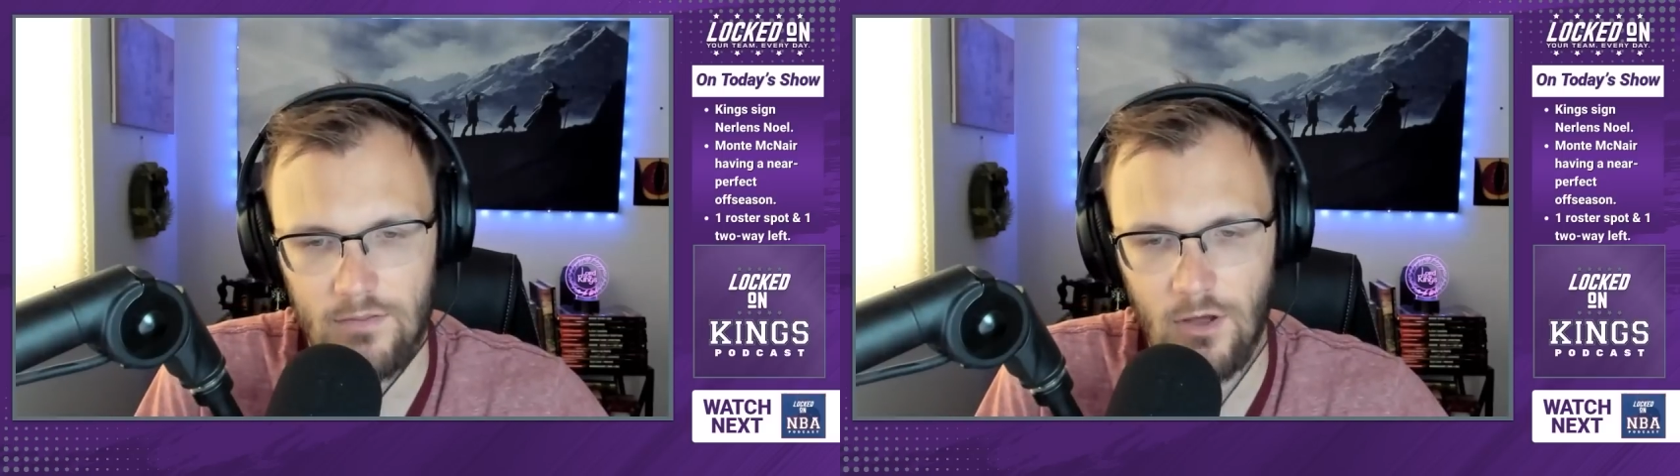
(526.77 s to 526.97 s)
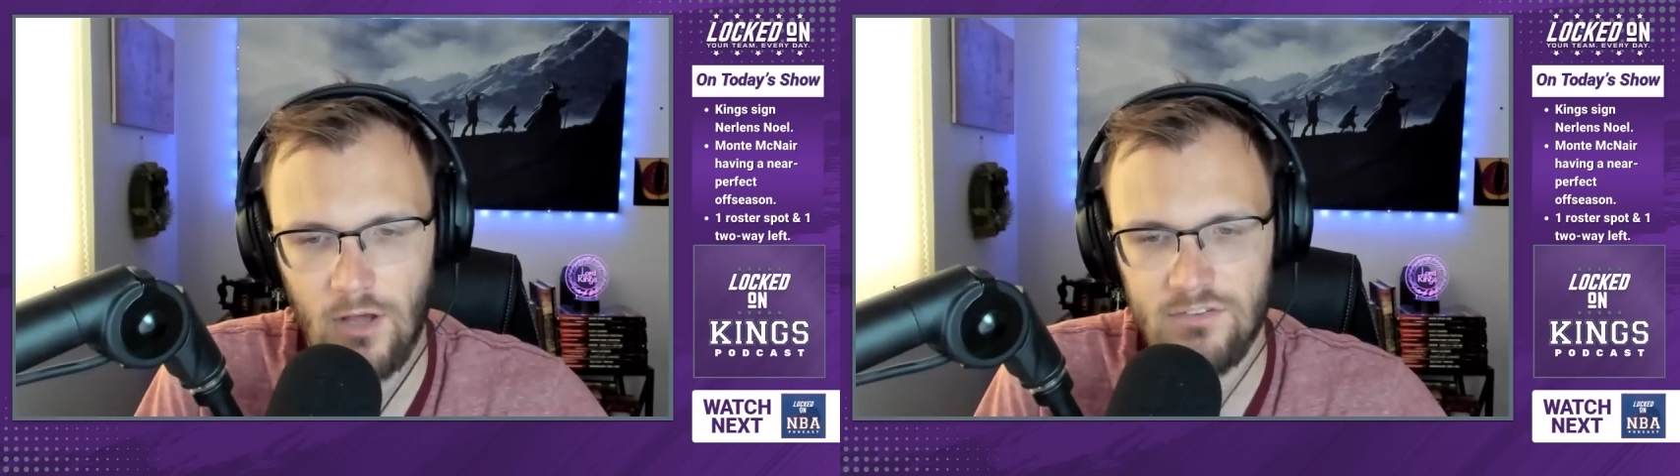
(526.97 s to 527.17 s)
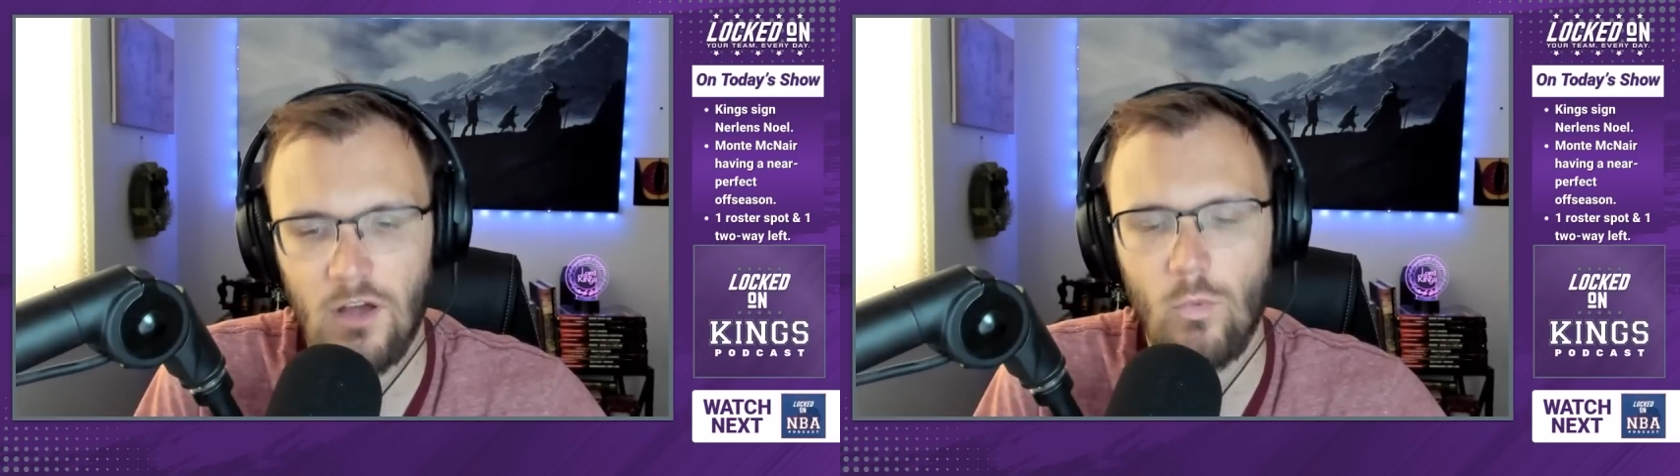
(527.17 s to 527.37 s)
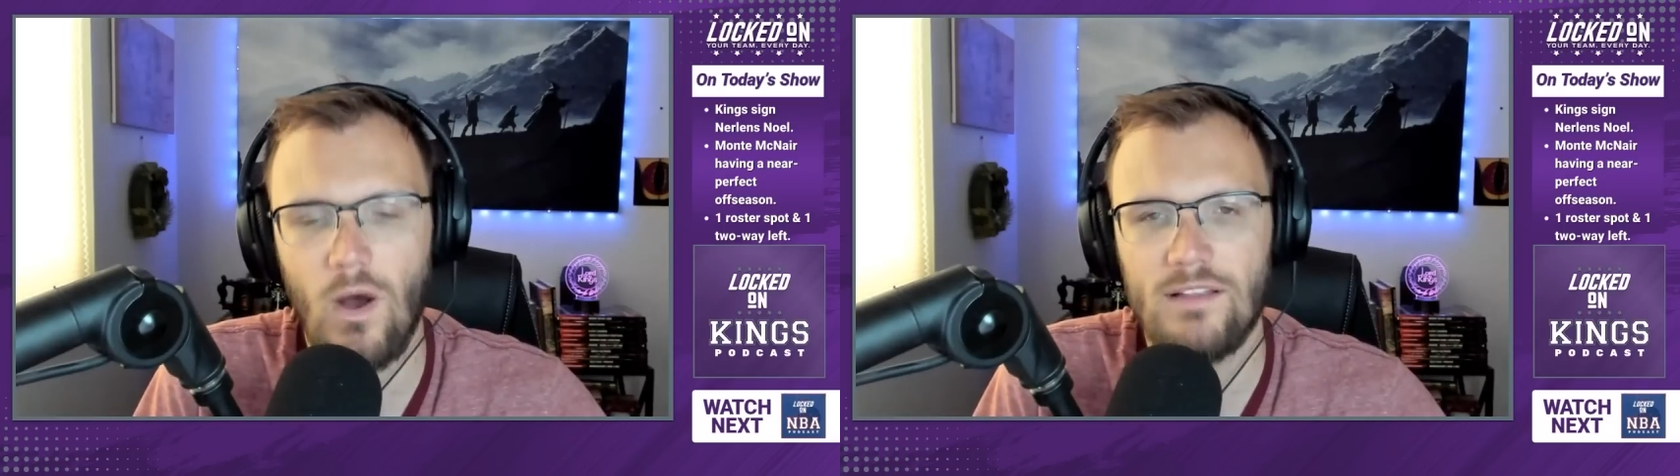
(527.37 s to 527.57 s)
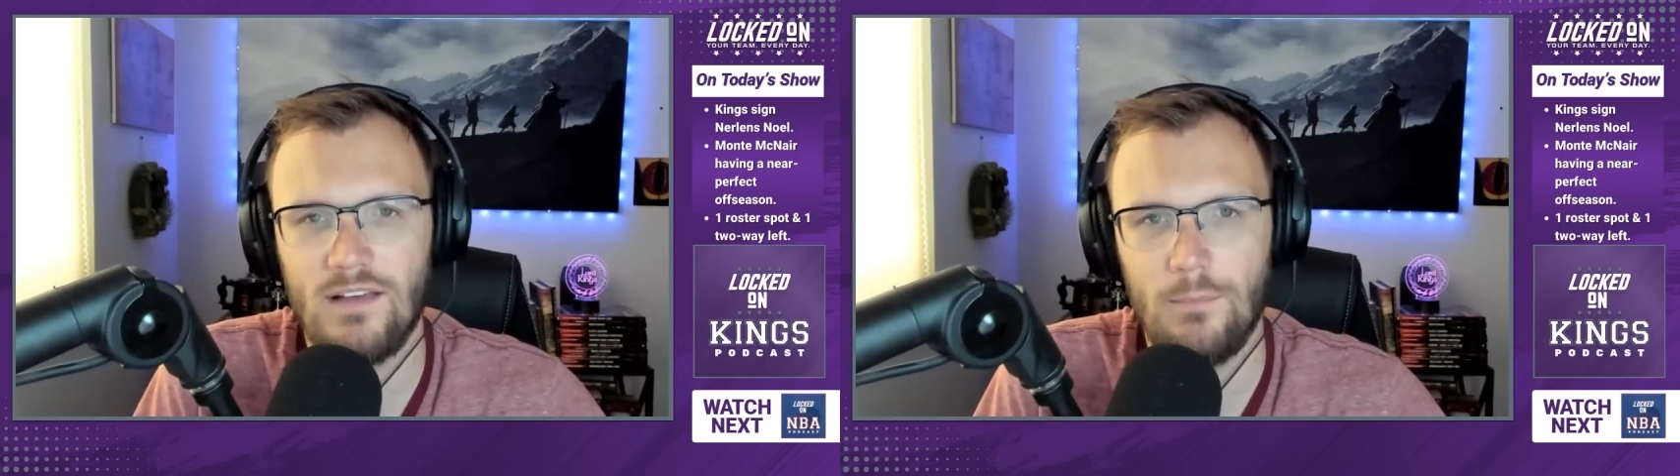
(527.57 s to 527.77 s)
the Hassan
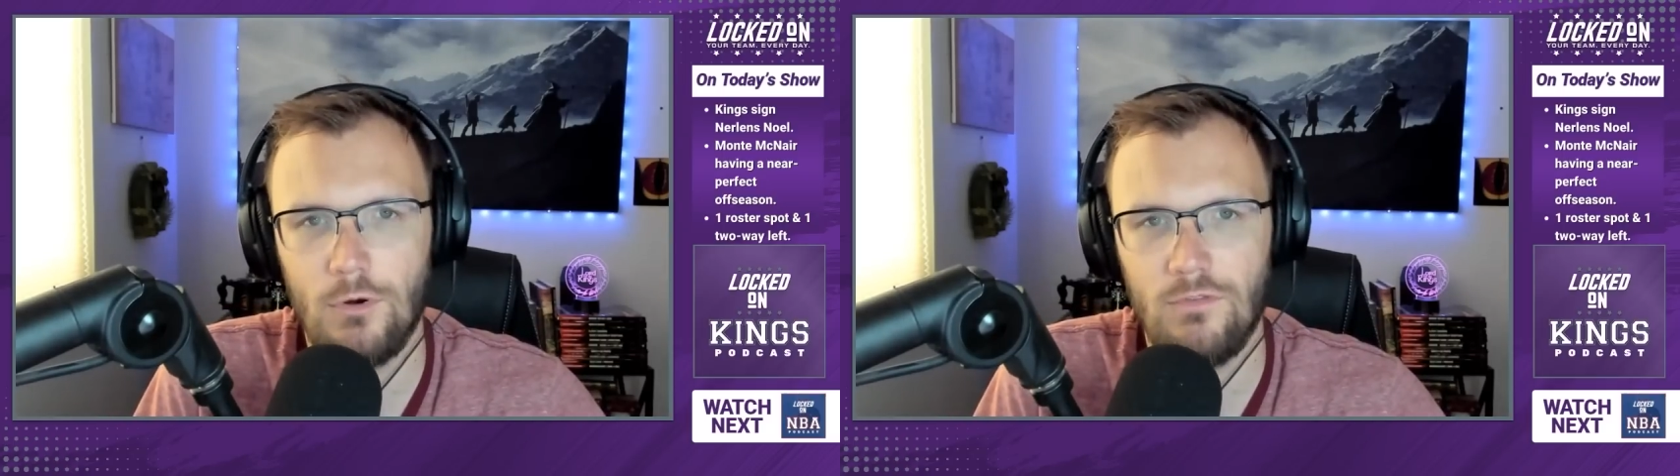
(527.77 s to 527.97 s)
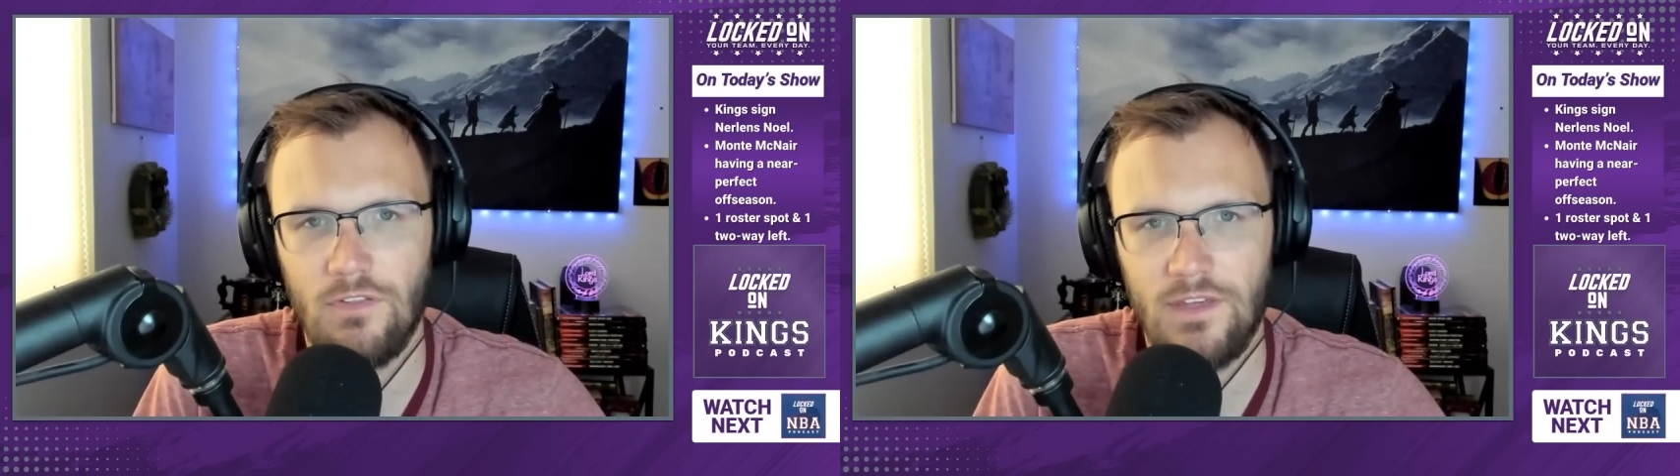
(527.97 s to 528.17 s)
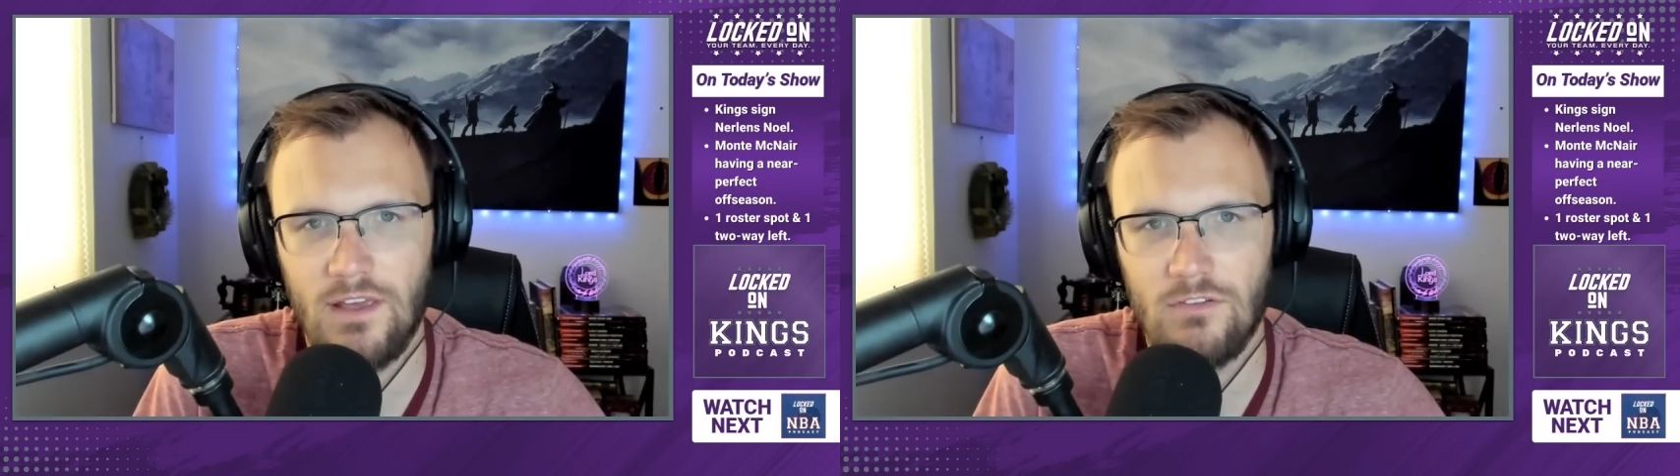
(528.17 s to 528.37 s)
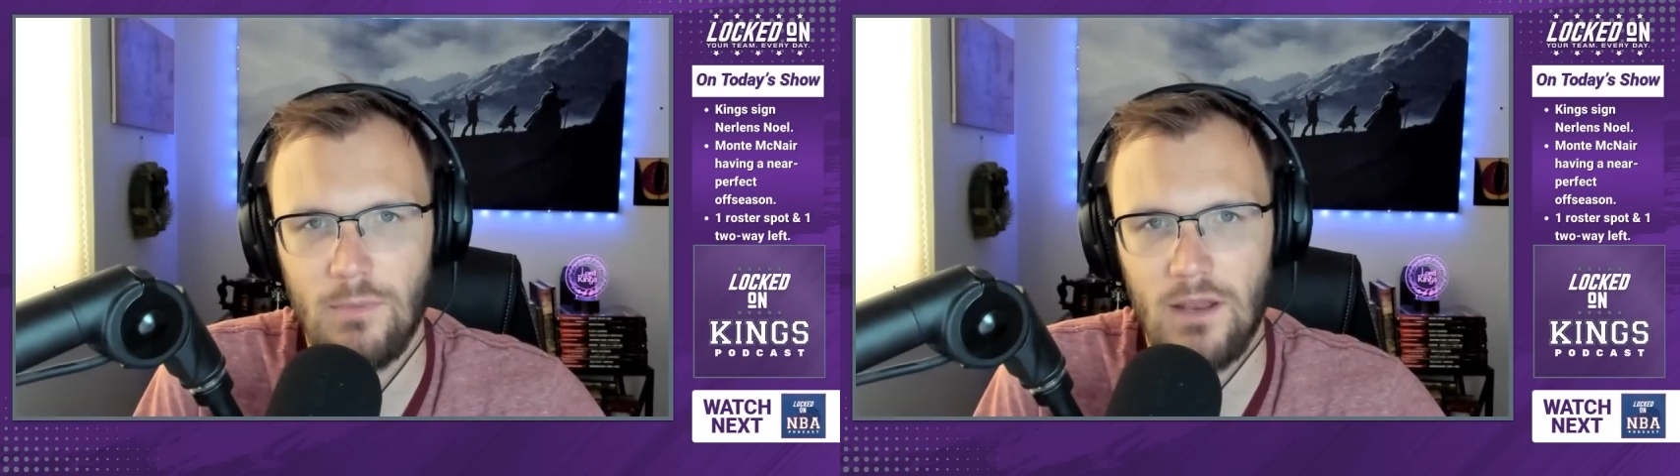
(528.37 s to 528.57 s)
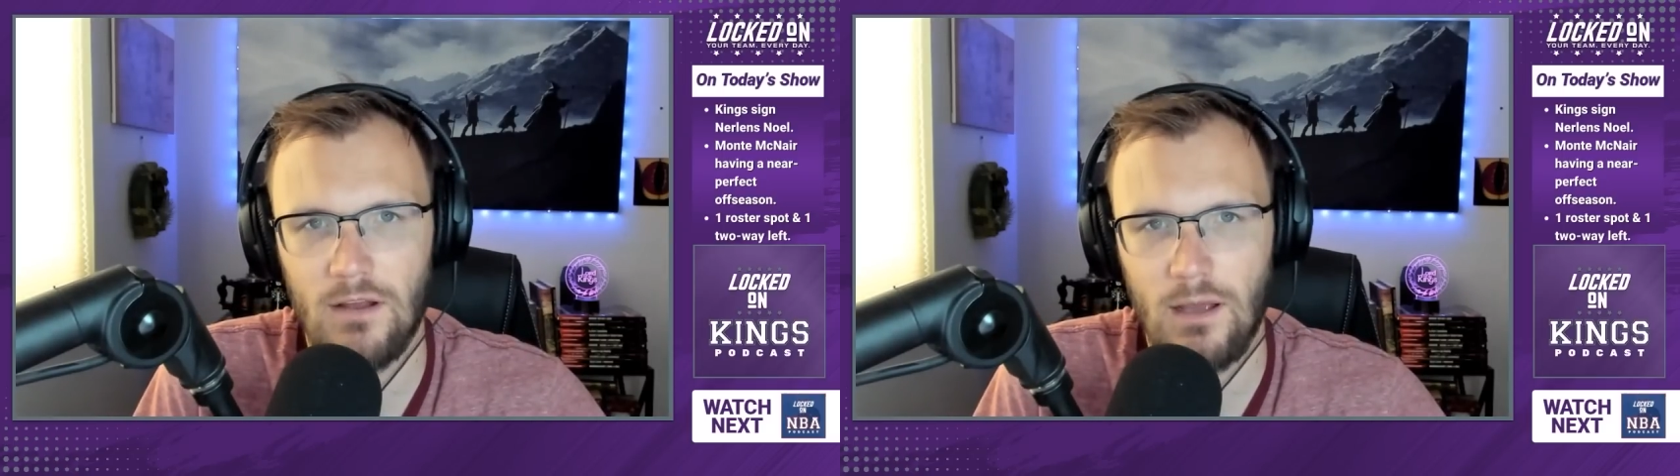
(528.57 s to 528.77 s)
Whiteside move that the Kings
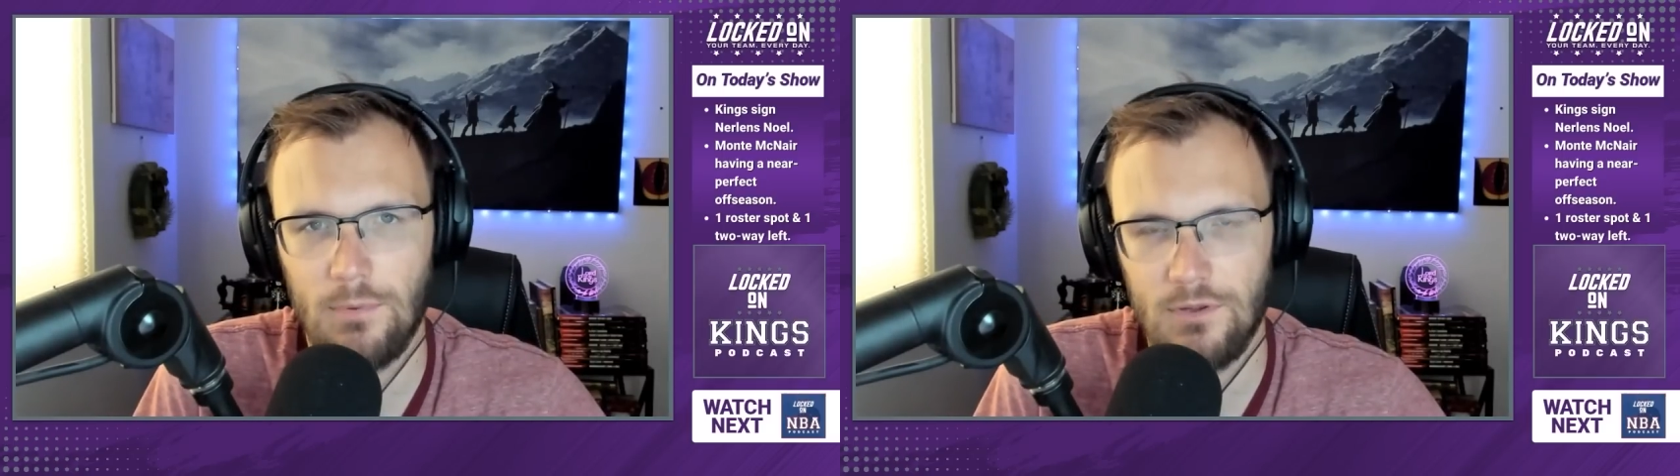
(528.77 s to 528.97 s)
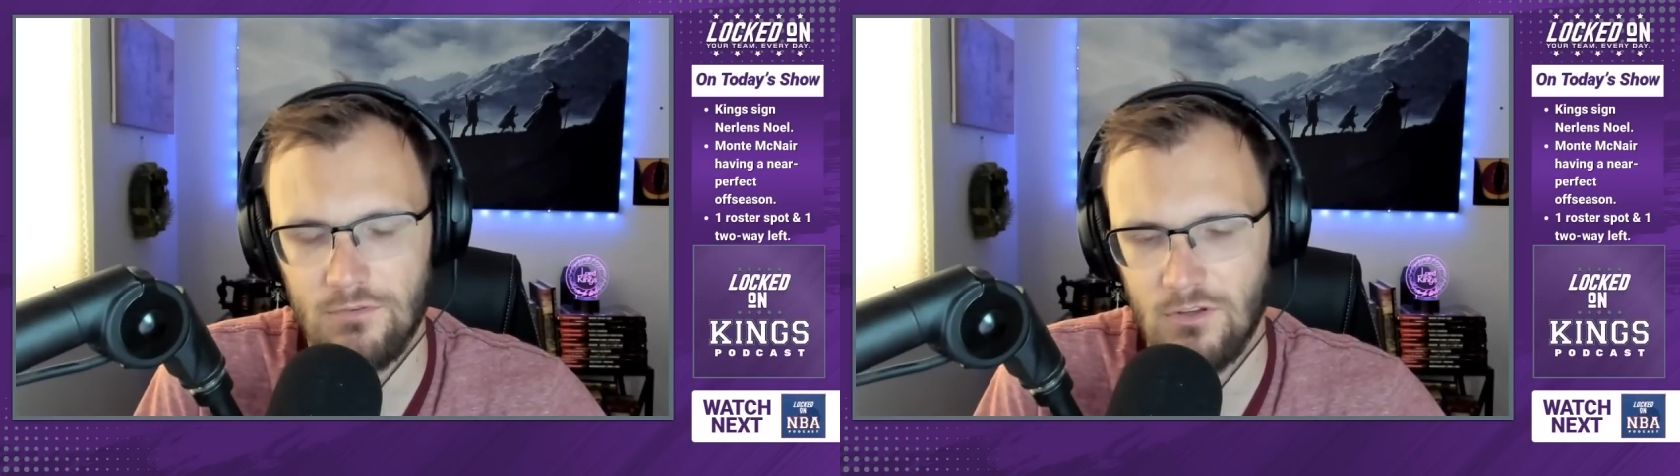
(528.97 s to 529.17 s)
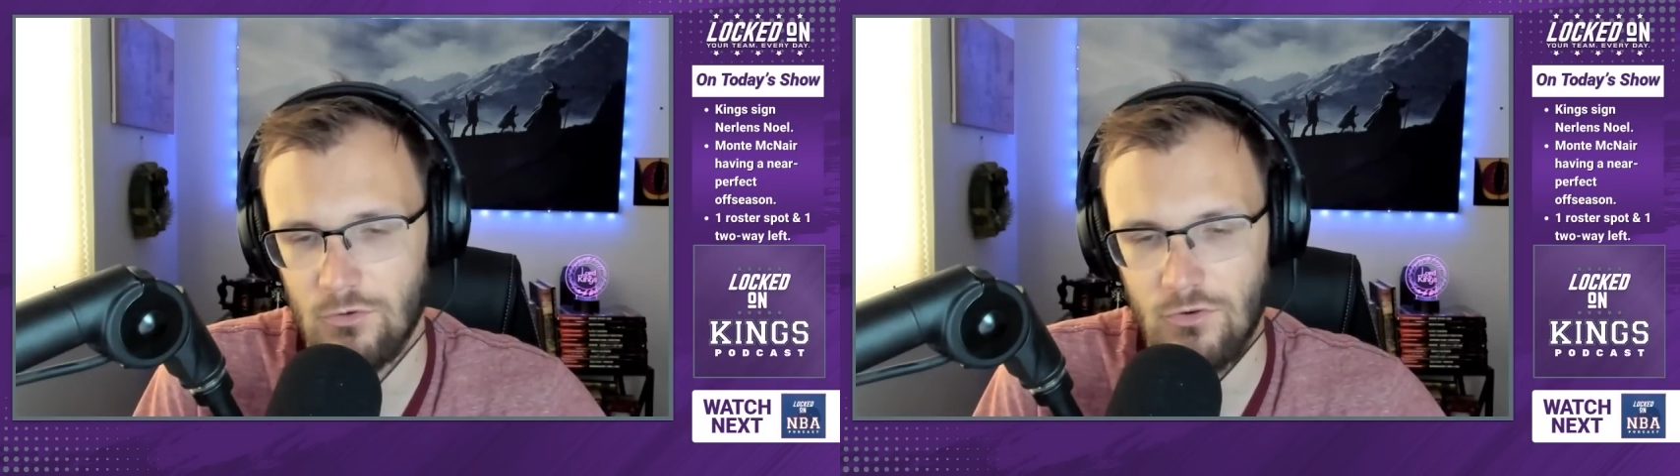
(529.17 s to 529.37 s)
made a couple years ago,